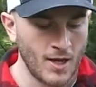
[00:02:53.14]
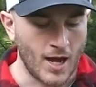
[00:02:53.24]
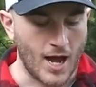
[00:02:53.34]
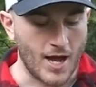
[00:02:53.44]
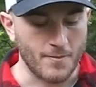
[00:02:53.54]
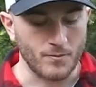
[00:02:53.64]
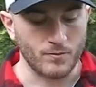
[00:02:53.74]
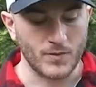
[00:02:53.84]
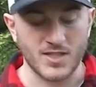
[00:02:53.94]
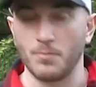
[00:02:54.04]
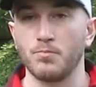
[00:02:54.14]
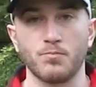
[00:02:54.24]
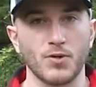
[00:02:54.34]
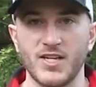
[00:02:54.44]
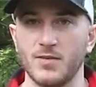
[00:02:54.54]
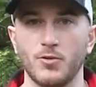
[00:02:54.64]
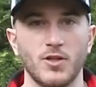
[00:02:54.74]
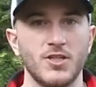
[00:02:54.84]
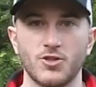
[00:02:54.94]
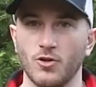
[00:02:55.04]
Um, it's a
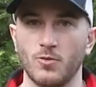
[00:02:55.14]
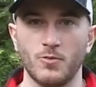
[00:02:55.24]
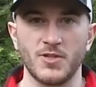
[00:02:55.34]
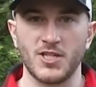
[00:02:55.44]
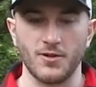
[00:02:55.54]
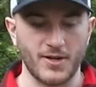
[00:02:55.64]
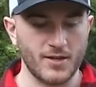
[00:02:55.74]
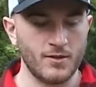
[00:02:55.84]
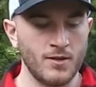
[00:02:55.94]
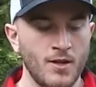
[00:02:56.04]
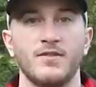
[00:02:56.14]
breathable and durable material.